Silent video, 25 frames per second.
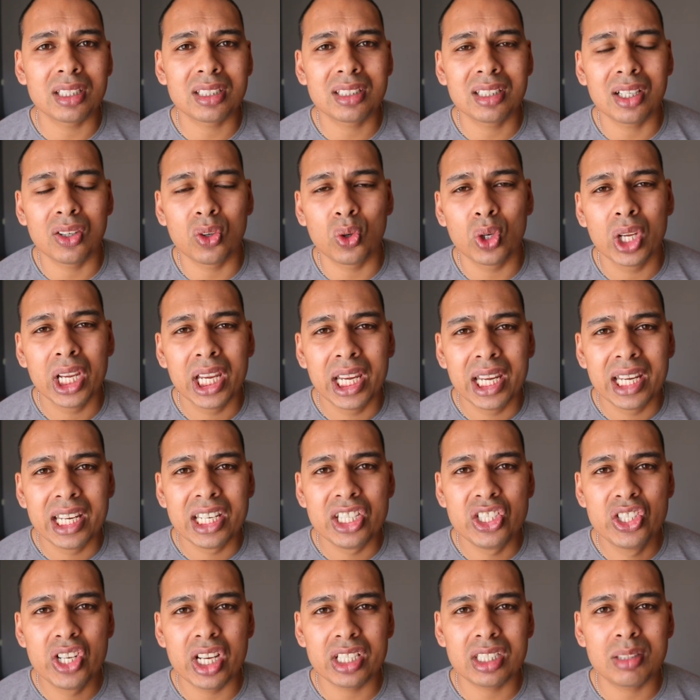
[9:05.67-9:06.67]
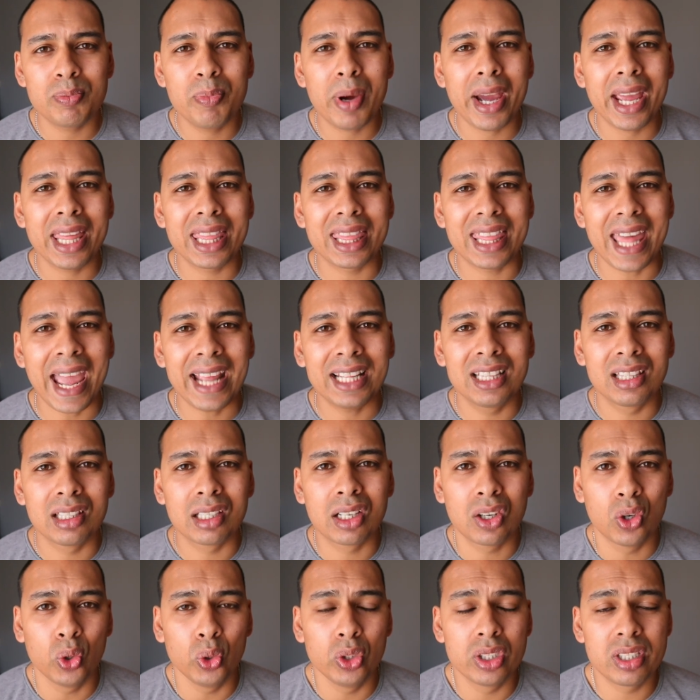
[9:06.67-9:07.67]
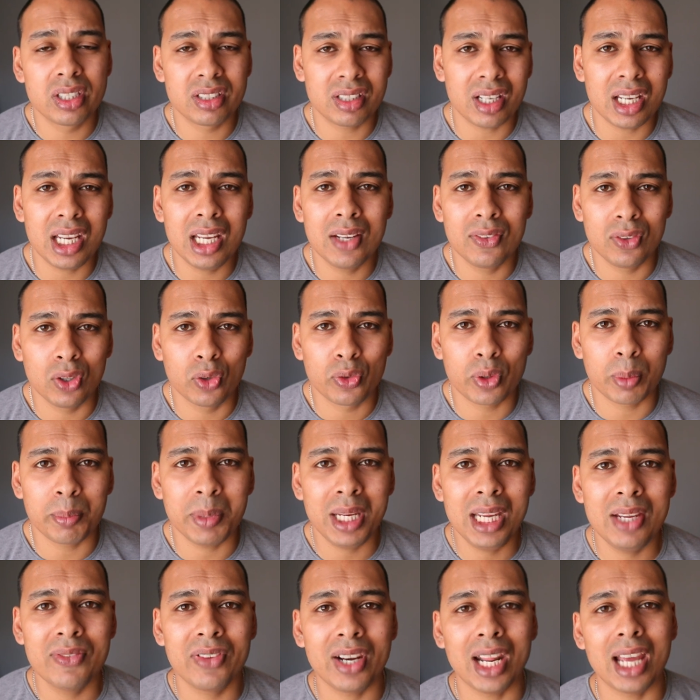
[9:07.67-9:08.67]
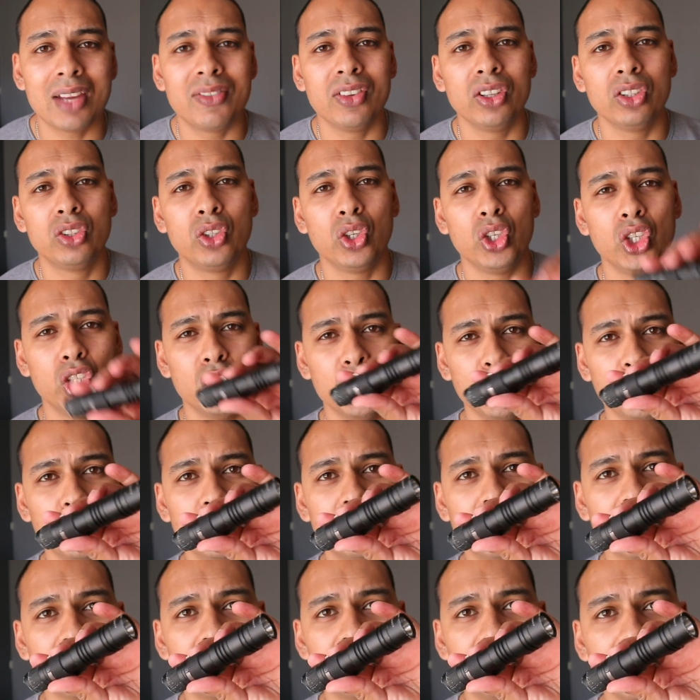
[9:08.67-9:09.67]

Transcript: So just by that could save you from even having to use this.